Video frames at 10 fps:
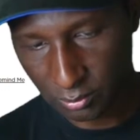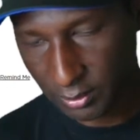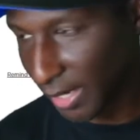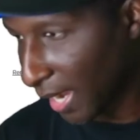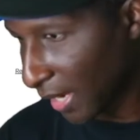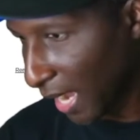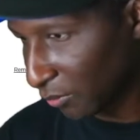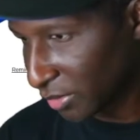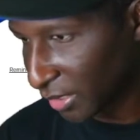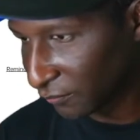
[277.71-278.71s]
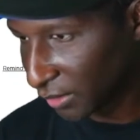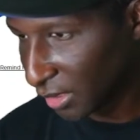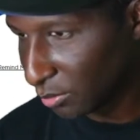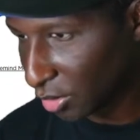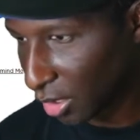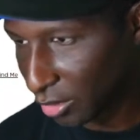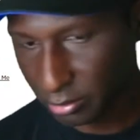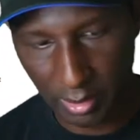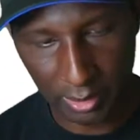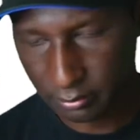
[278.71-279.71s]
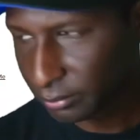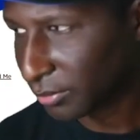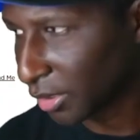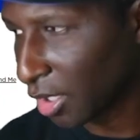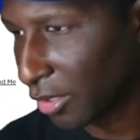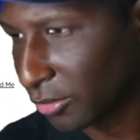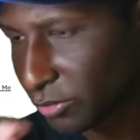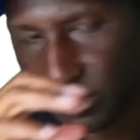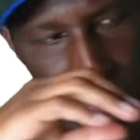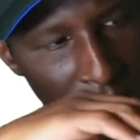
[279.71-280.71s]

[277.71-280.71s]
Yeah, I, I would definitely keep the Cardinal, man. The Cardinals.